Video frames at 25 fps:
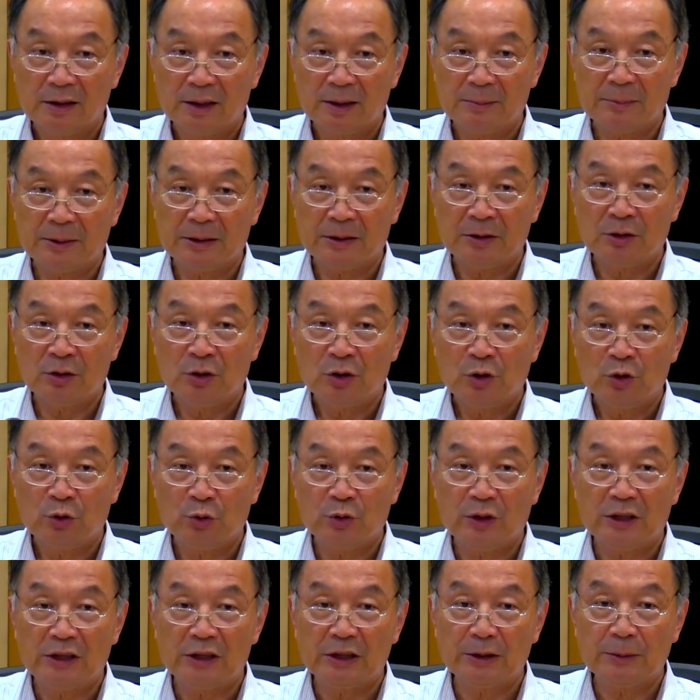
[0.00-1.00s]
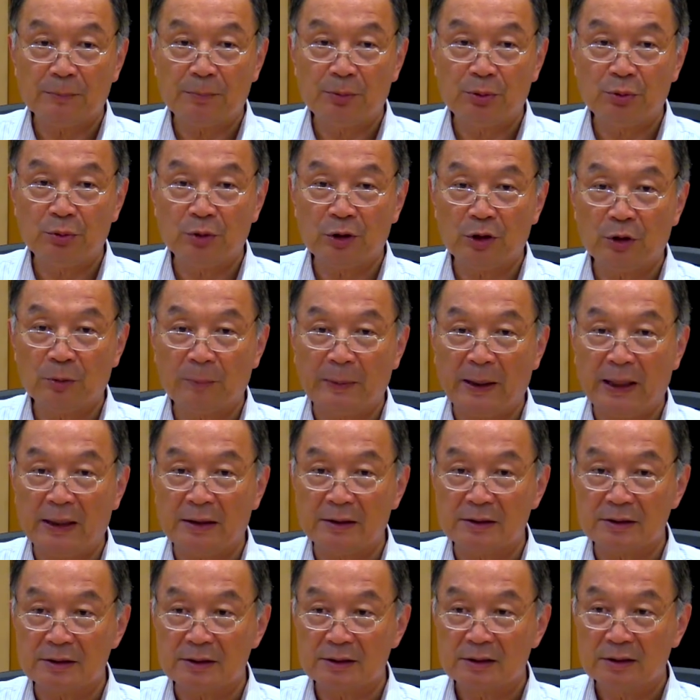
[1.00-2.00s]
I mean, rich and poor
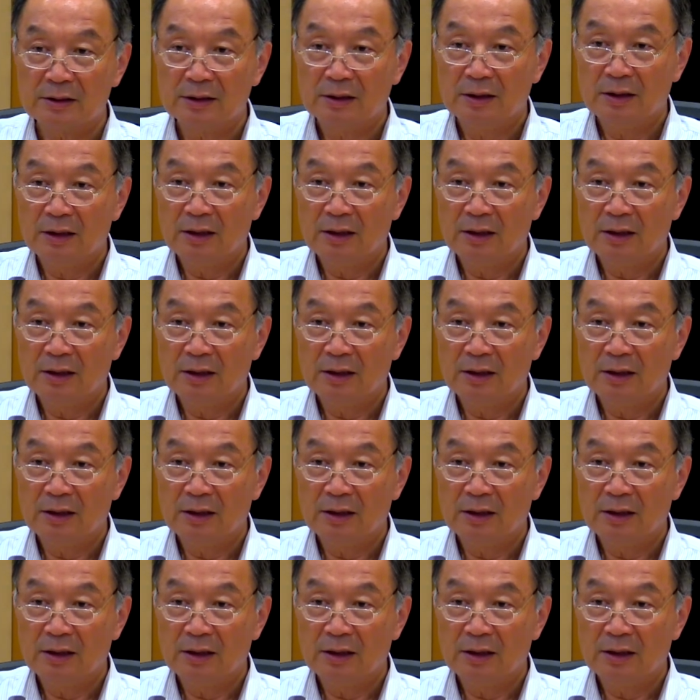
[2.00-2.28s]
rebalance.